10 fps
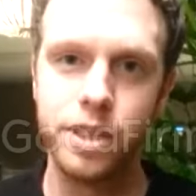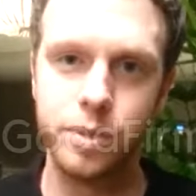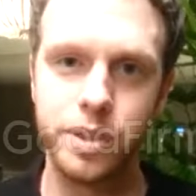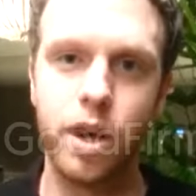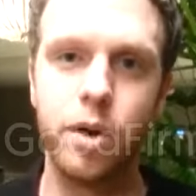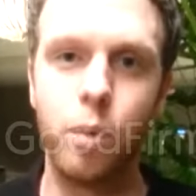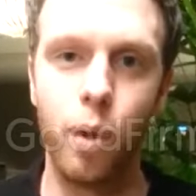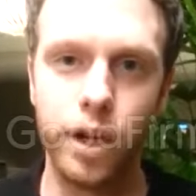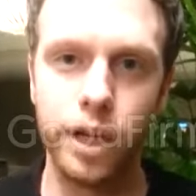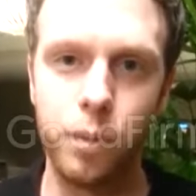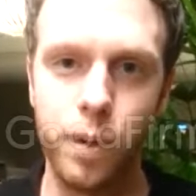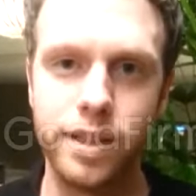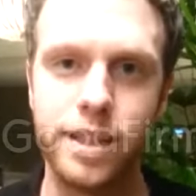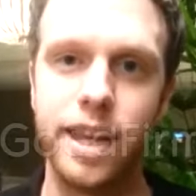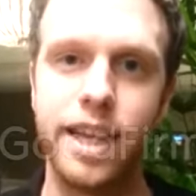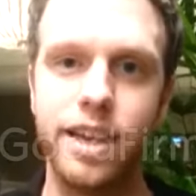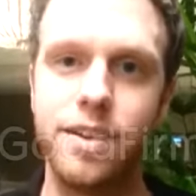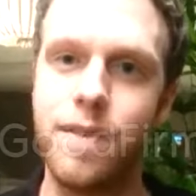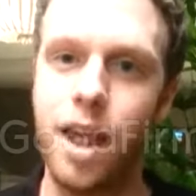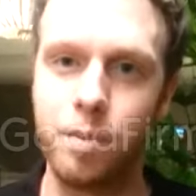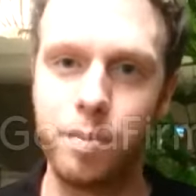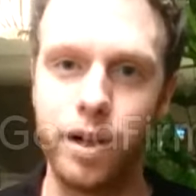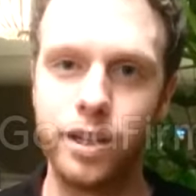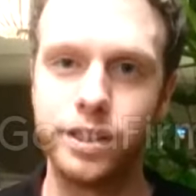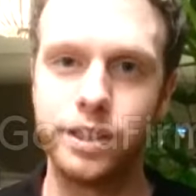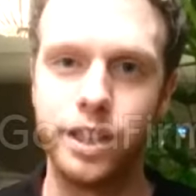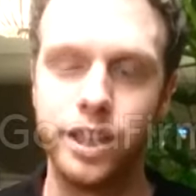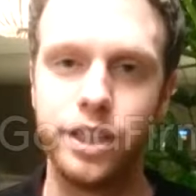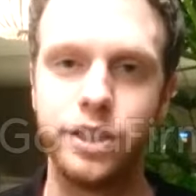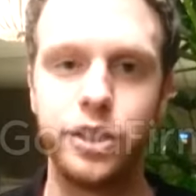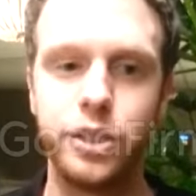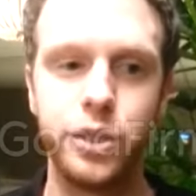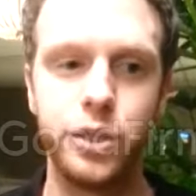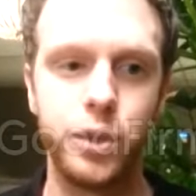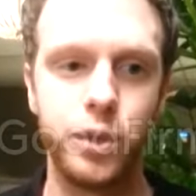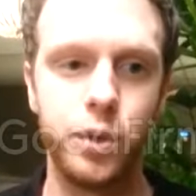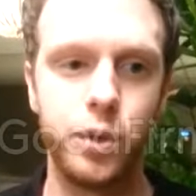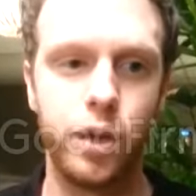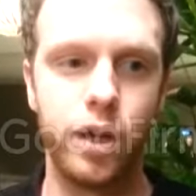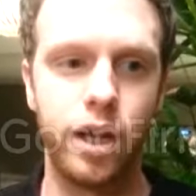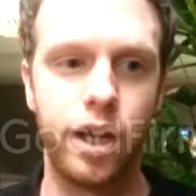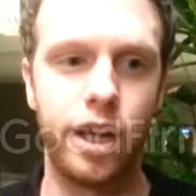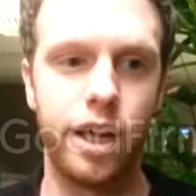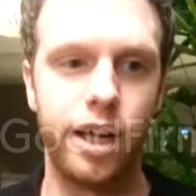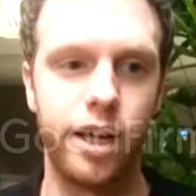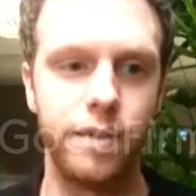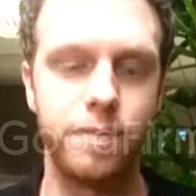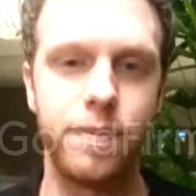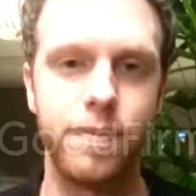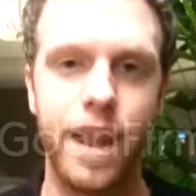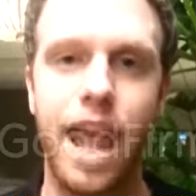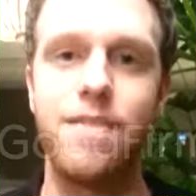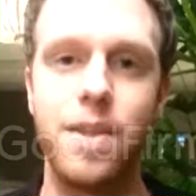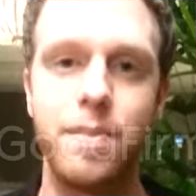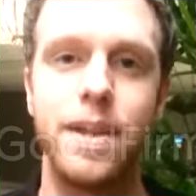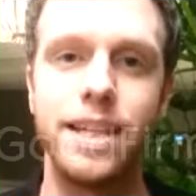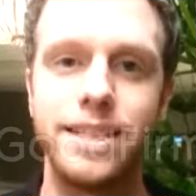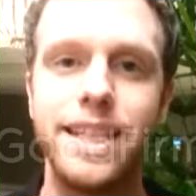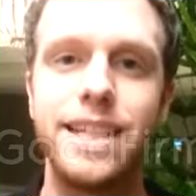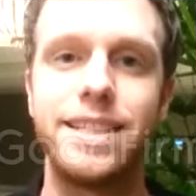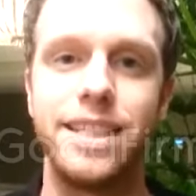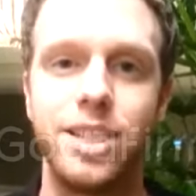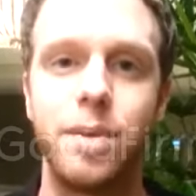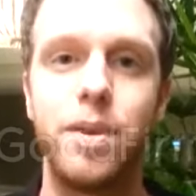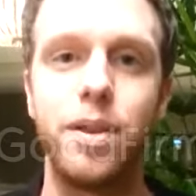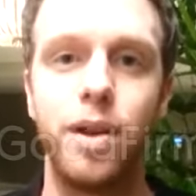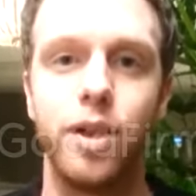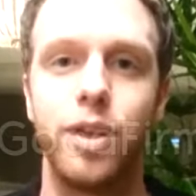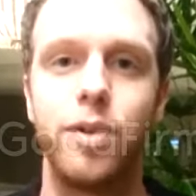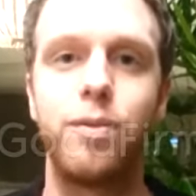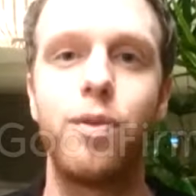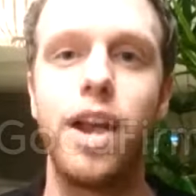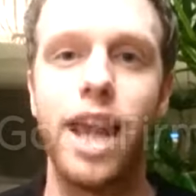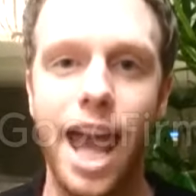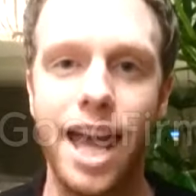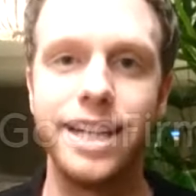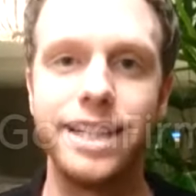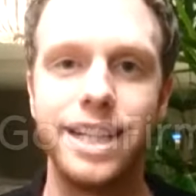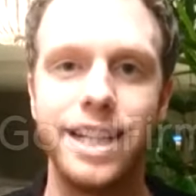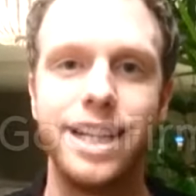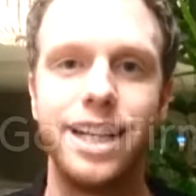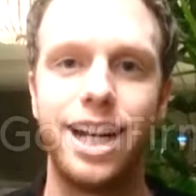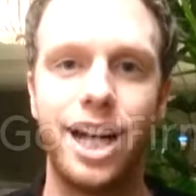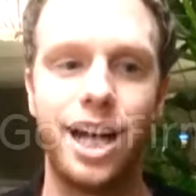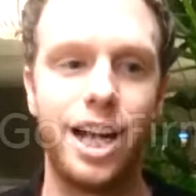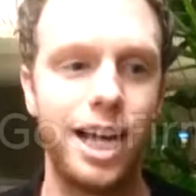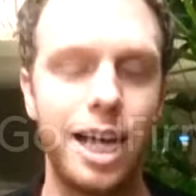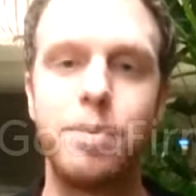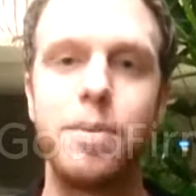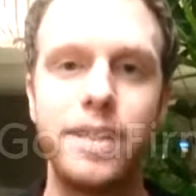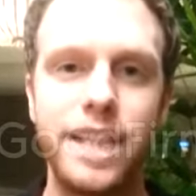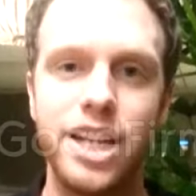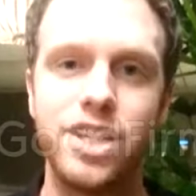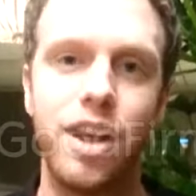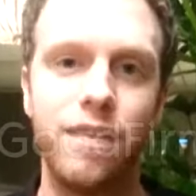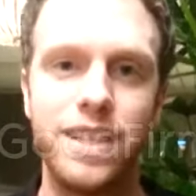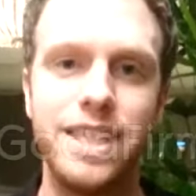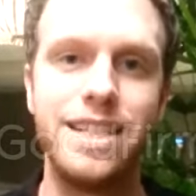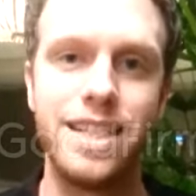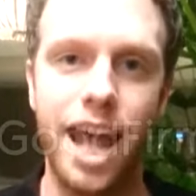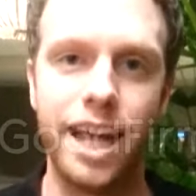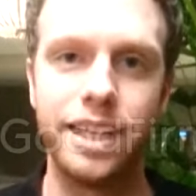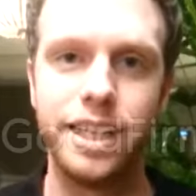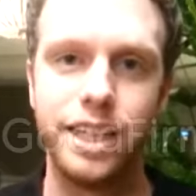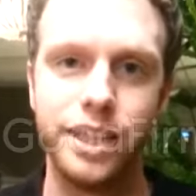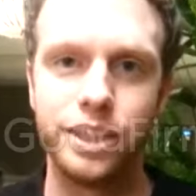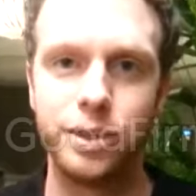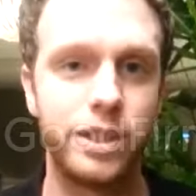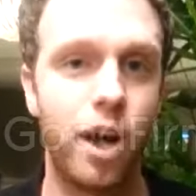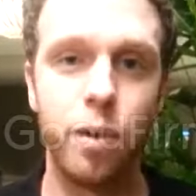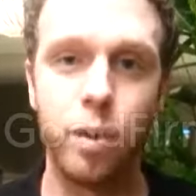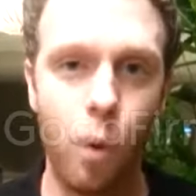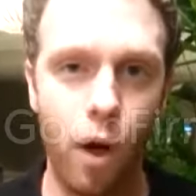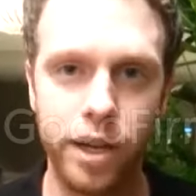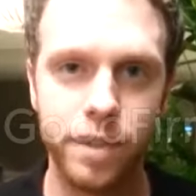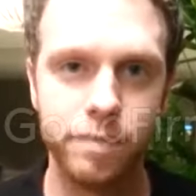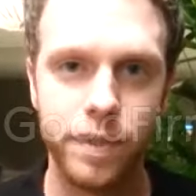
So we started working with dedicated developers to uh, have them assist in some of the, the front end uh, implementation of the design. So we started with one,